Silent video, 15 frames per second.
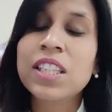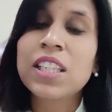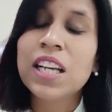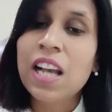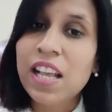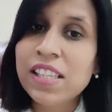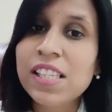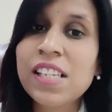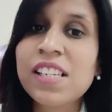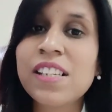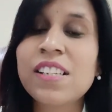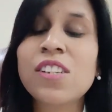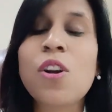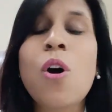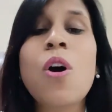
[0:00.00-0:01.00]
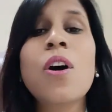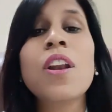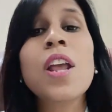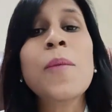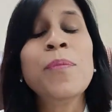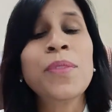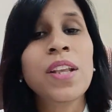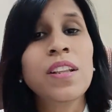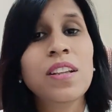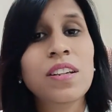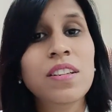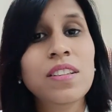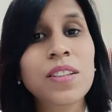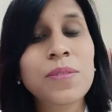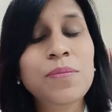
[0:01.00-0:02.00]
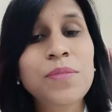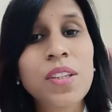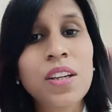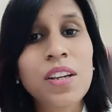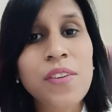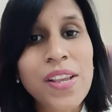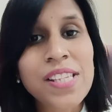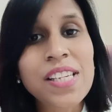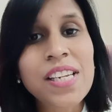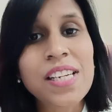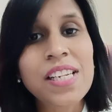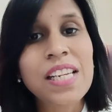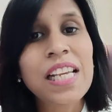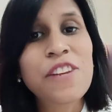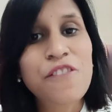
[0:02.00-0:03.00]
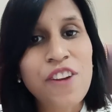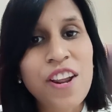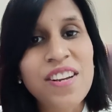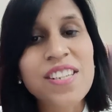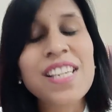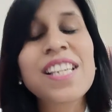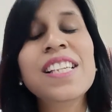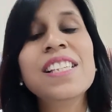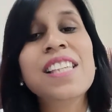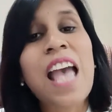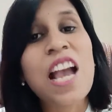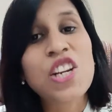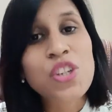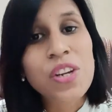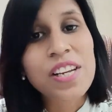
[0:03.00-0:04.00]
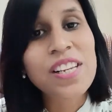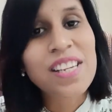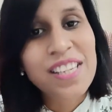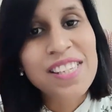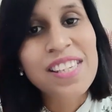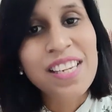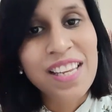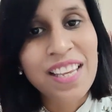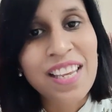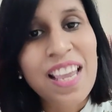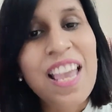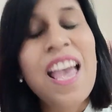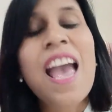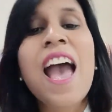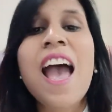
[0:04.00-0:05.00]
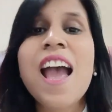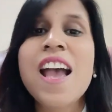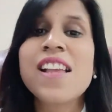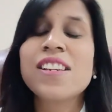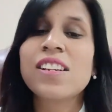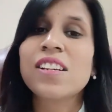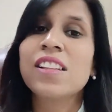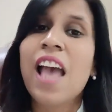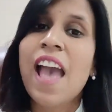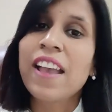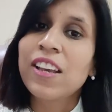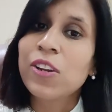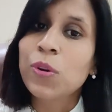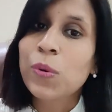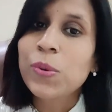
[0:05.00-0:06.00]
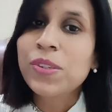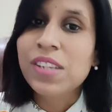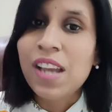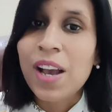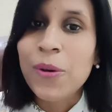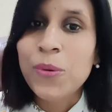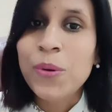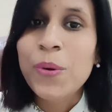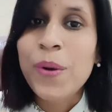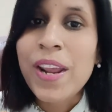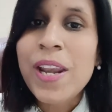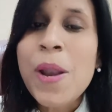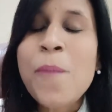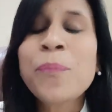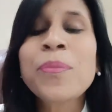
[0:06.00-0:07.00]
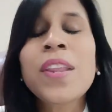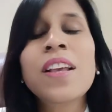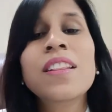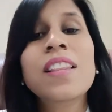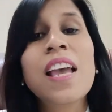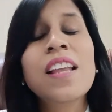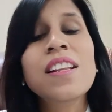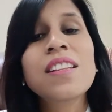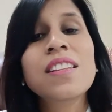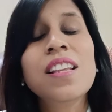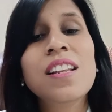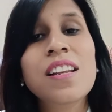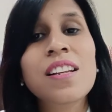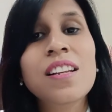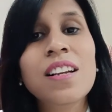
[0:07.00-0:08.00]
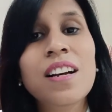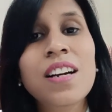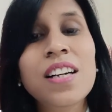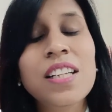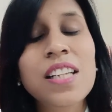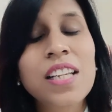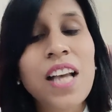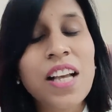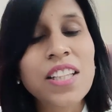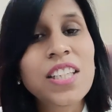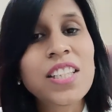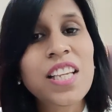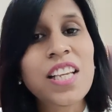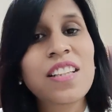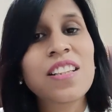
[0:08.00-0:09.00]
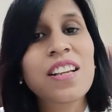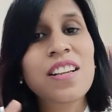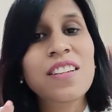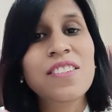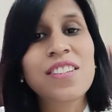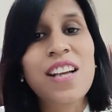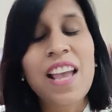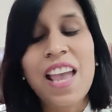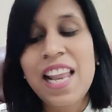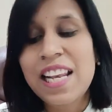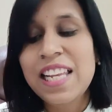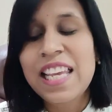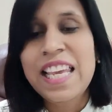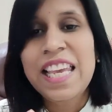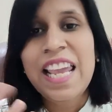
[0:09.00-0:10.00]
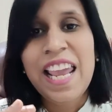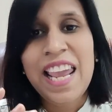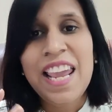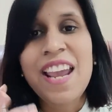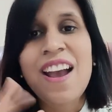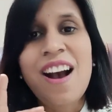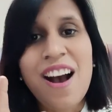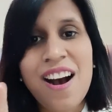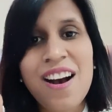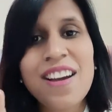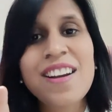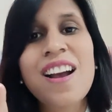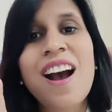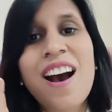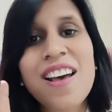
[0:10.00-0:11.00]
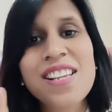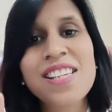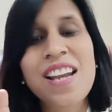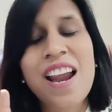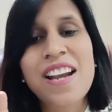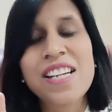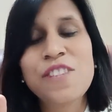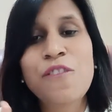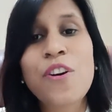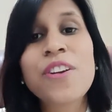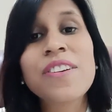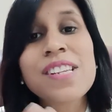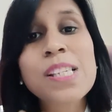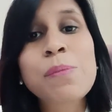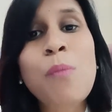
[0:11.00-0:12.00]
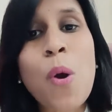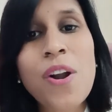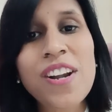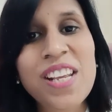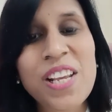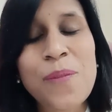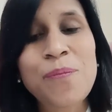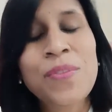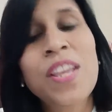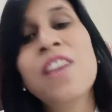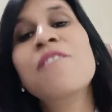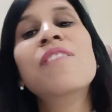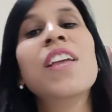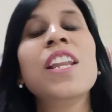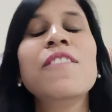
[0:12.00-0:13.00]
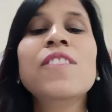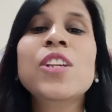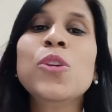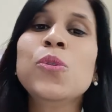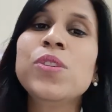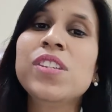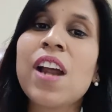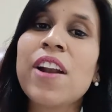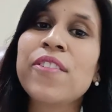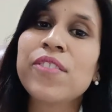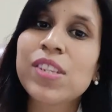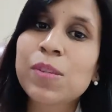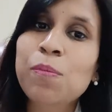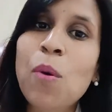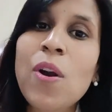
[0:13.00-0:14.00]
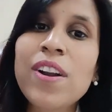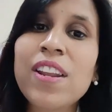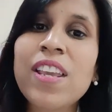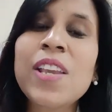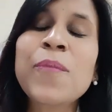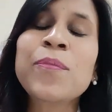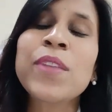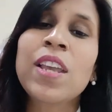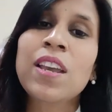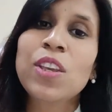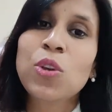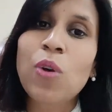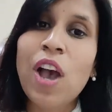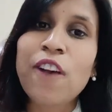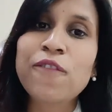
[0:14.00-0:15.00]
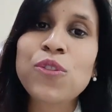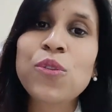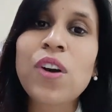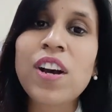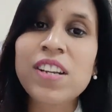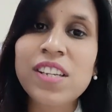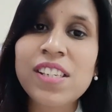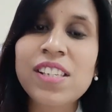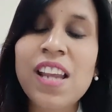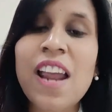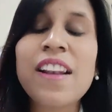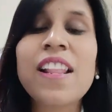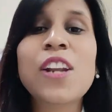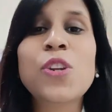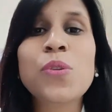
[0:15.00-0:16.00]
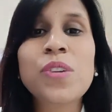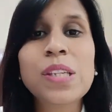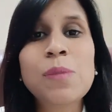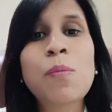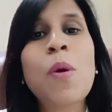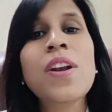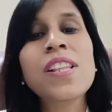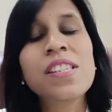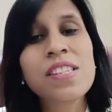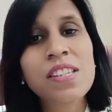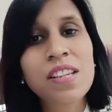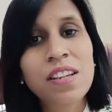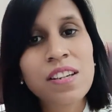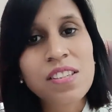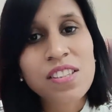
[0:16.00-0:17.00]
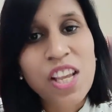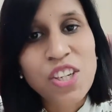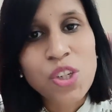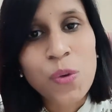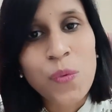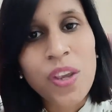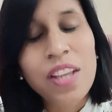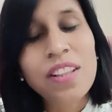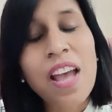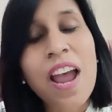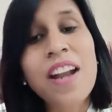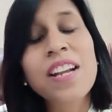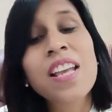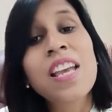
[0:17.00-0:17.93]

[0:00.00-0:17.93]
consultant or the resident in front is actually listening, and the anger goes down, right? Then the other thing, the LEAR stands for responding. Whenever you start responding, you have to understand that you respond in such a way that